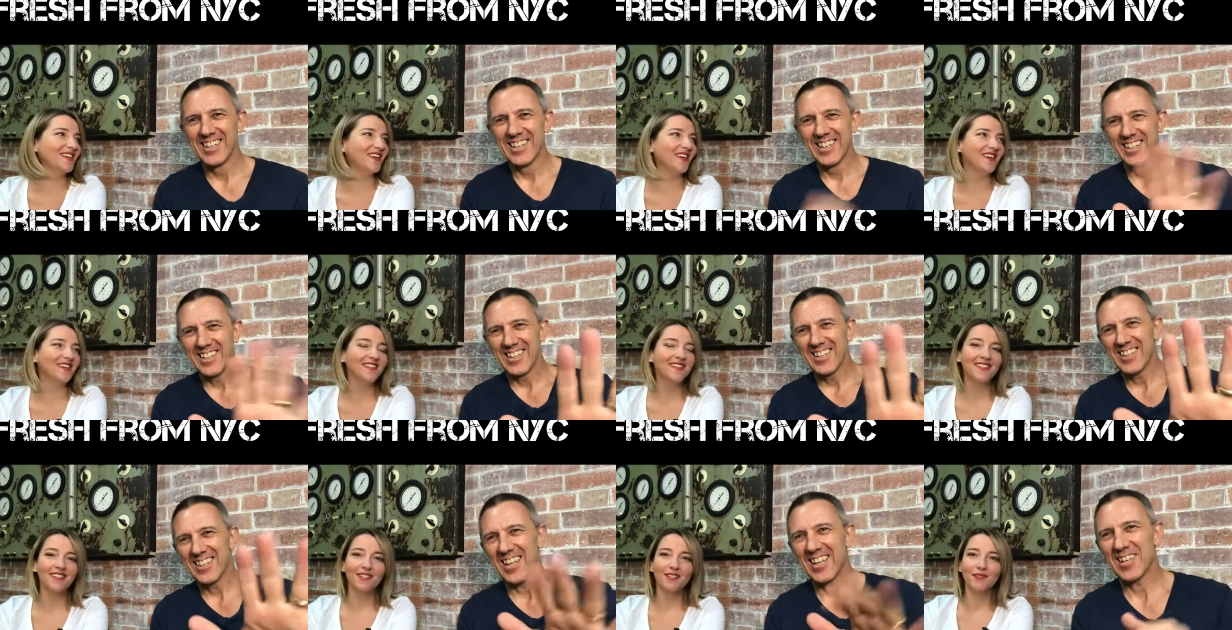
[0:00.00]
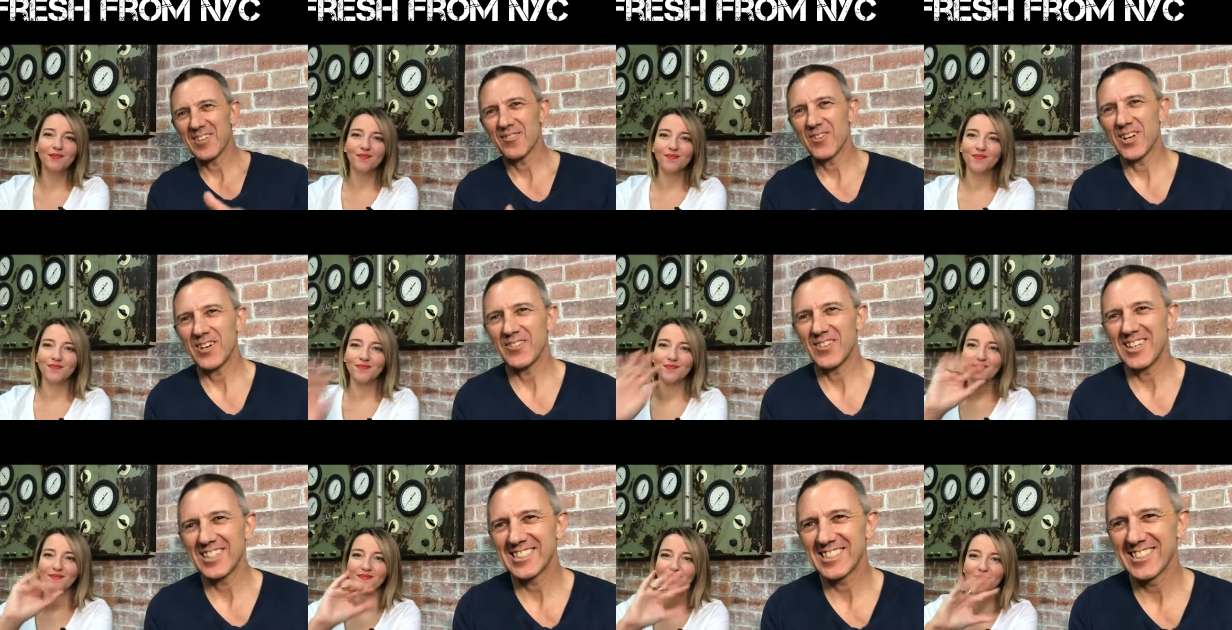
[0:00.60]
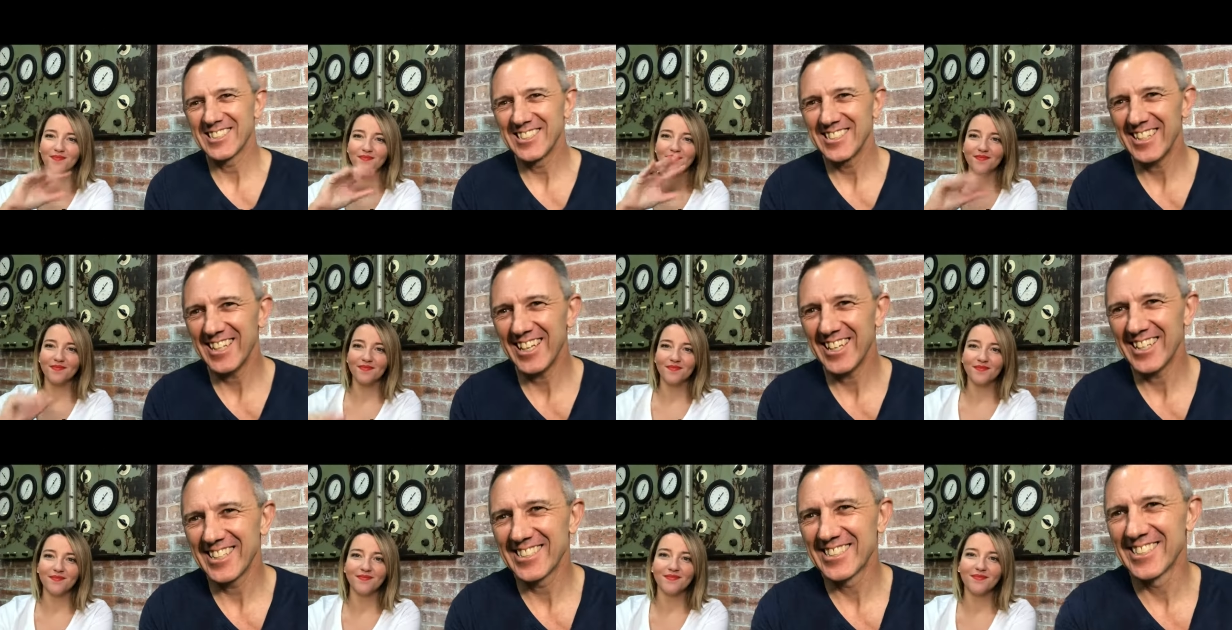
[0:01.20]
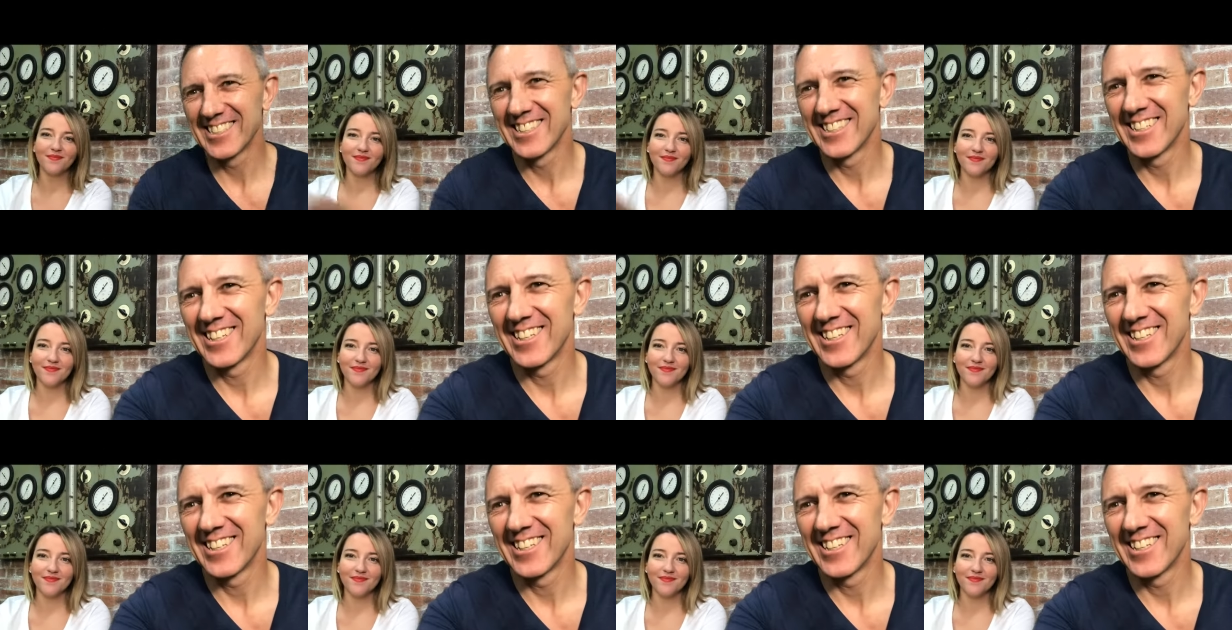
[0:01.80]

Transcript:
Speaker 1: you. Thank you very much. Cheers.